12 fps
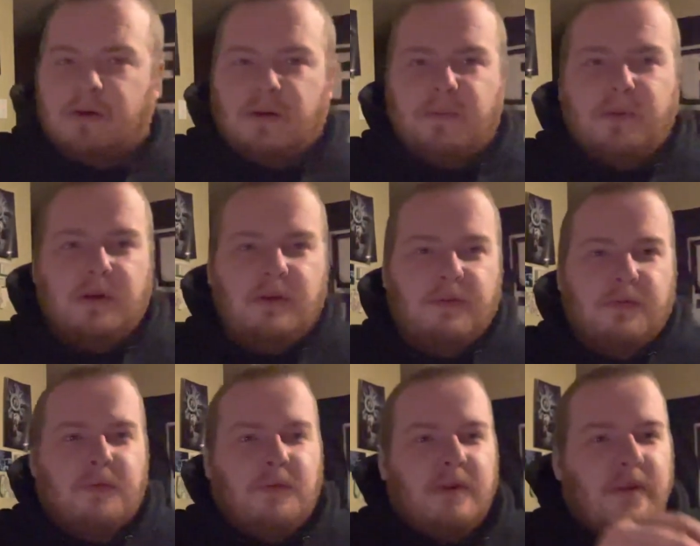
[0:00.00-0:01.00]
compete
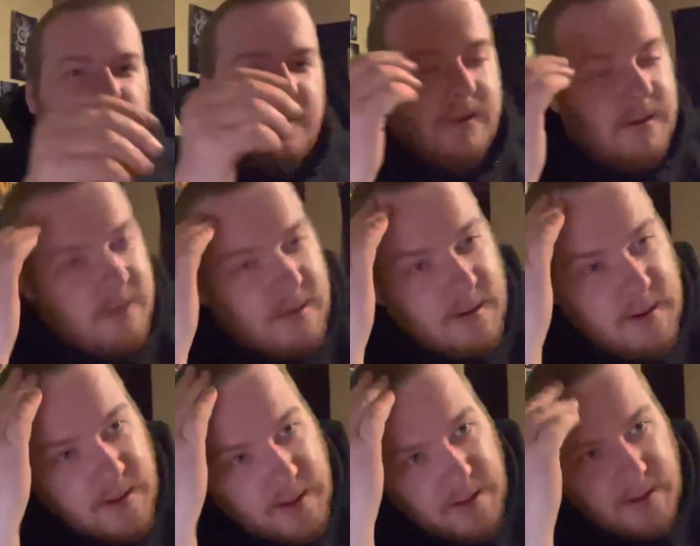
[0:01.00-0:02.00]
with the
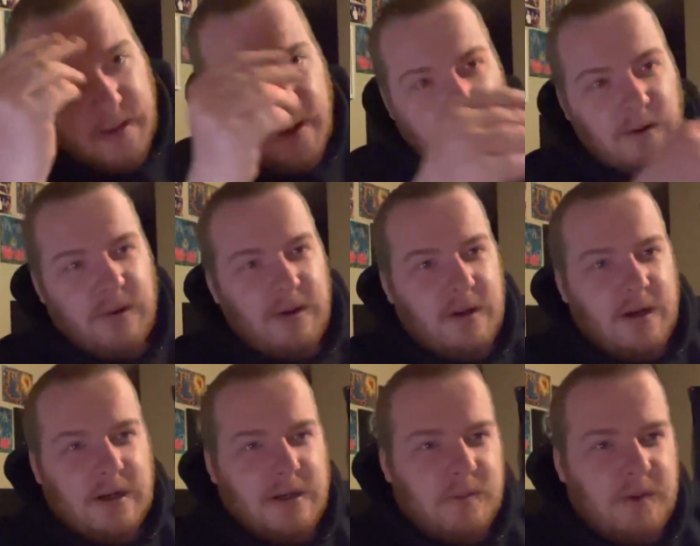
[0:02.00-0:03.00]
Nintendo
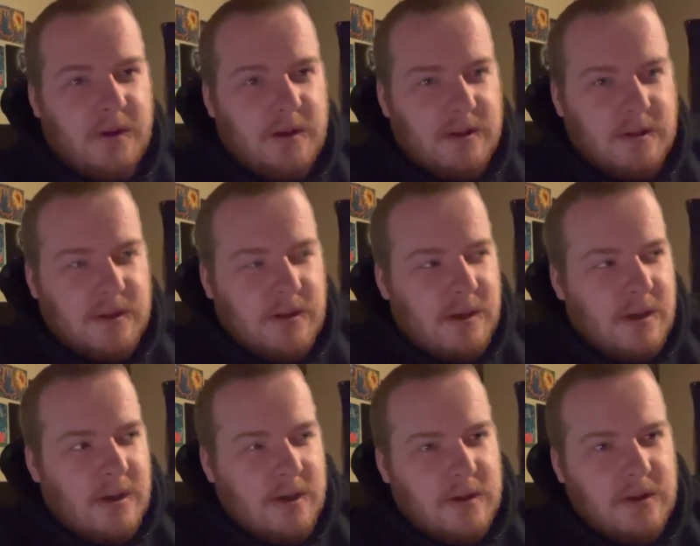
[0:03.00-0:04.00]
DS because
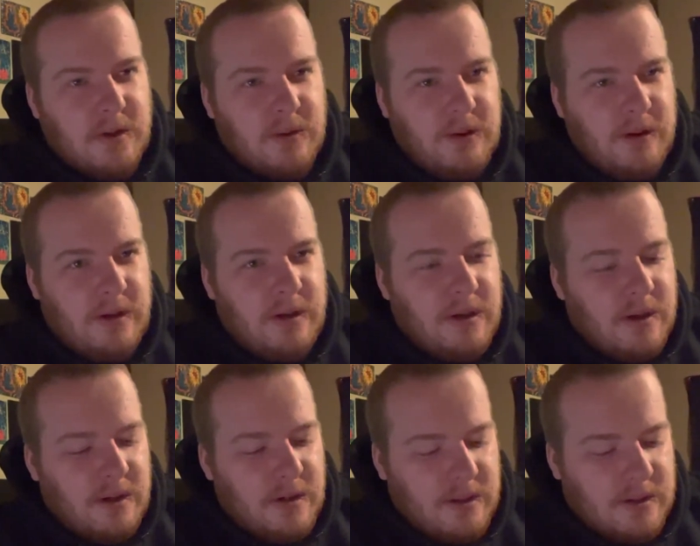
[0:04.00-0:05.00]
Sony
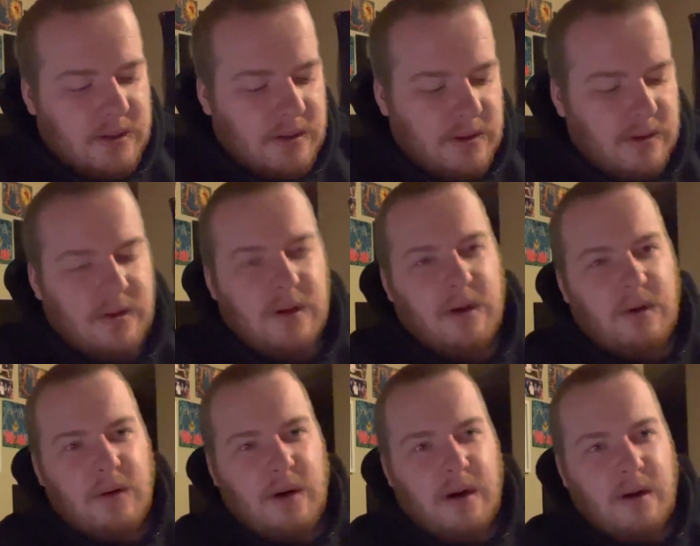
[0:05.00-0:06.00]
doesn't
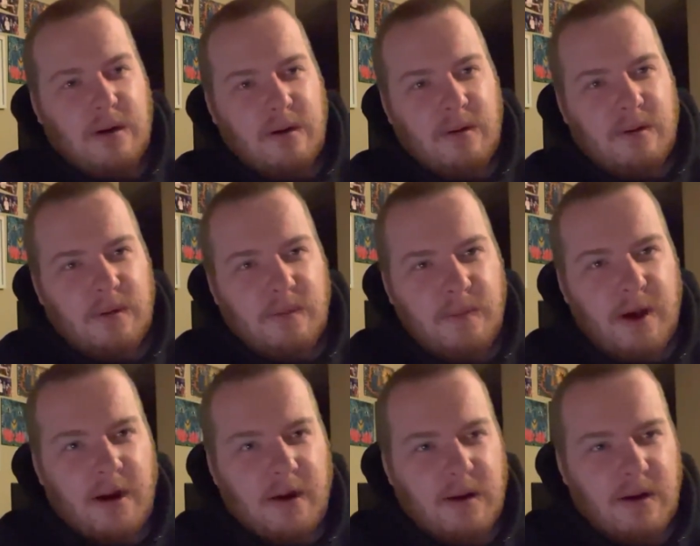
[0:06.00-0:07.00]
know how to
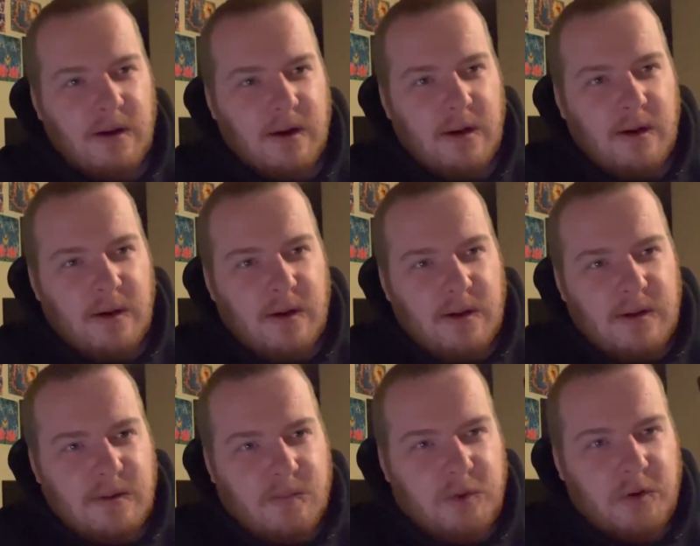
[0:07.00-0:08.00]
make a
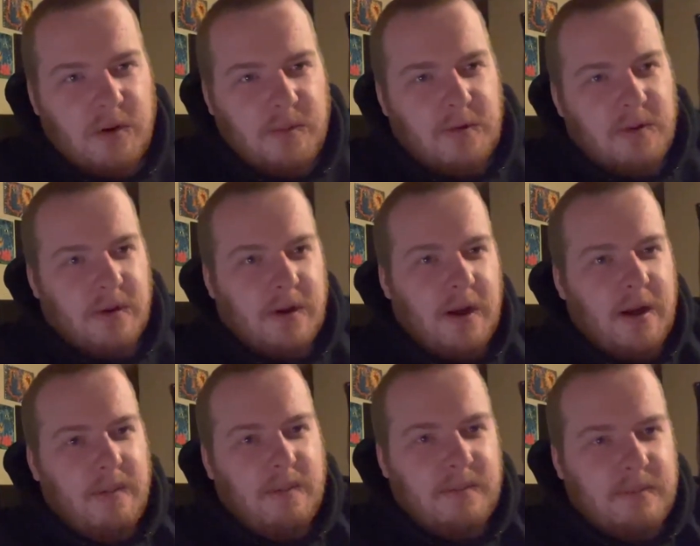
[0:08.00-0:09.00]
portable
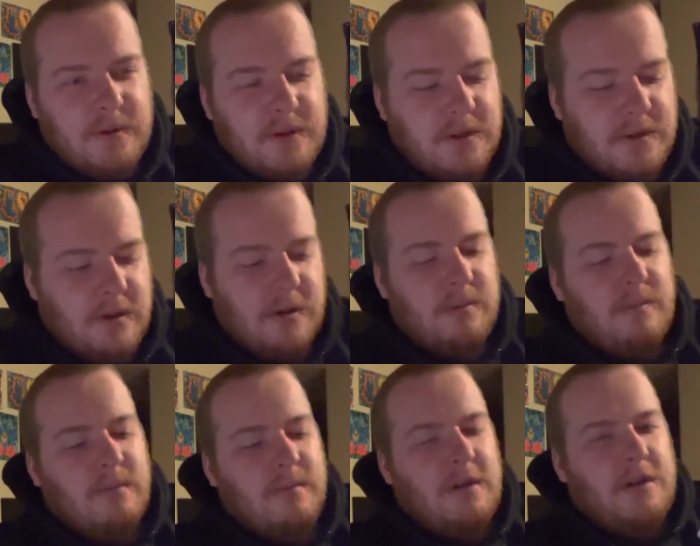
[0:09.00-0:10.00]
game
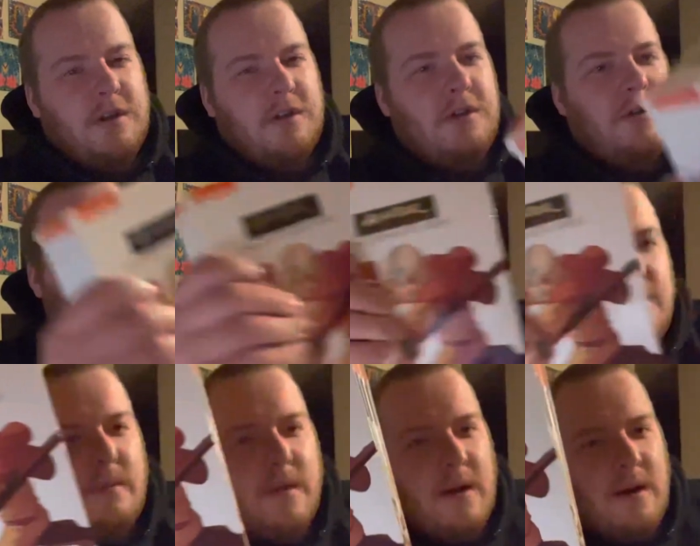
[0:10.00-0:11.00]
system-ish.
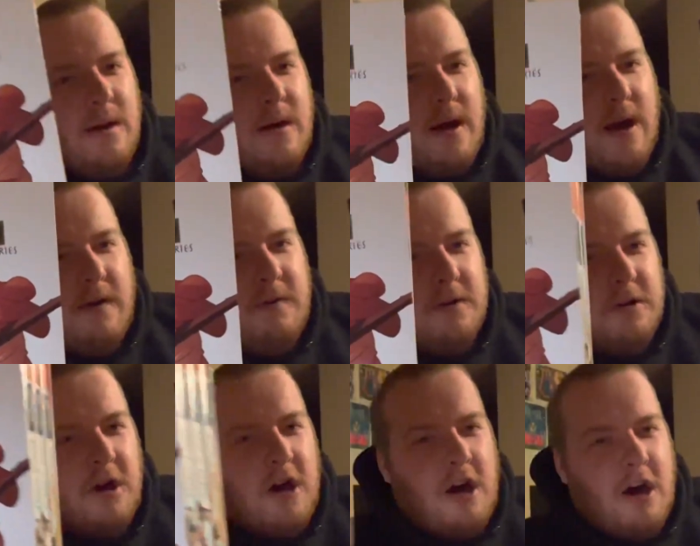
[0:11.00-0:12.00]

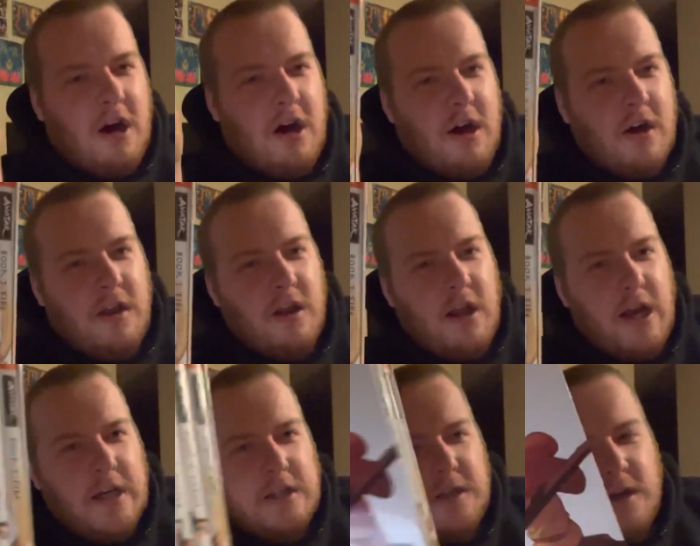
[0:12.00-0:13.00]
Avatar, The Last